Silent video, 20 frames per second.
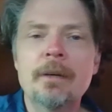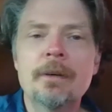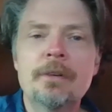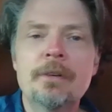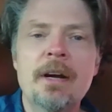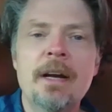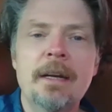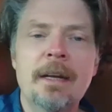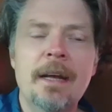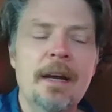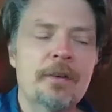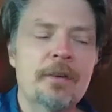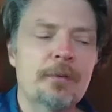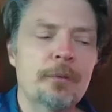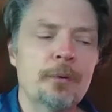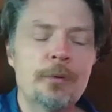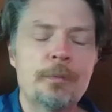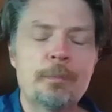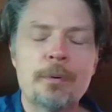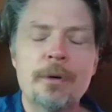good drink I
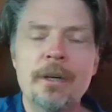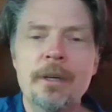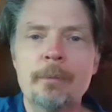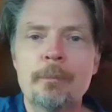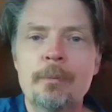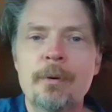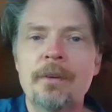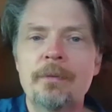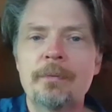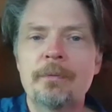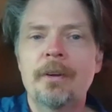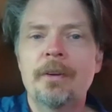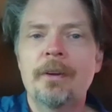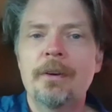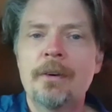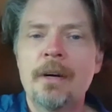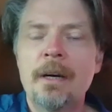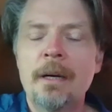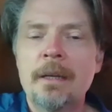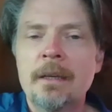actually was pretty impressed by
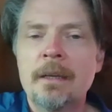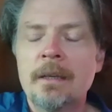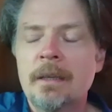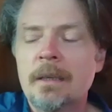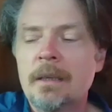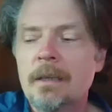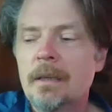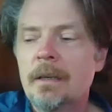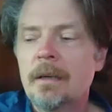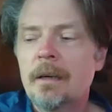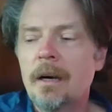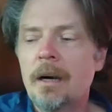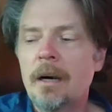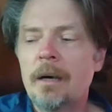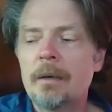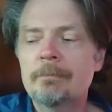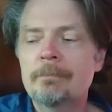the drink wow.